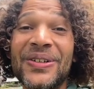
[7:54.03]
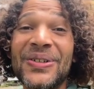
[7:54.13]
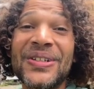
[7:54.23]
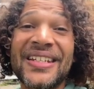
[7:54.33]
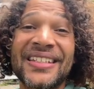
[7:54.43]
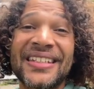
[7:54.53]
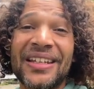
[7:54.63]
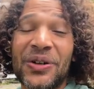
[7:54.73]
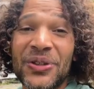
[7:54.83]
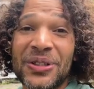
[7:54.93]
goodness that
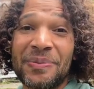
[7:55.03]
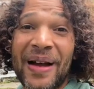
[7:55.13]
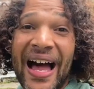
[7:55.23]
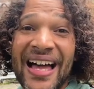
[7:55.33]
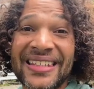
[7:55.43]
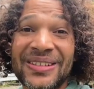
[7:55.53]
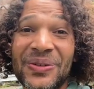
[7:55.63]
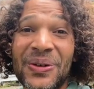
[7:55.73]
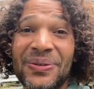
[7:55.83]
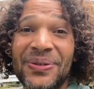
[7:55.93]
autumn has
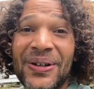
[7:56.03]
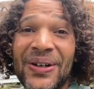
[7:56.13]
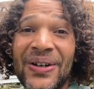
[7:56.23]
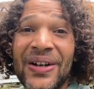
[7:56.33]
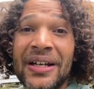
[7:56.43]
to offer.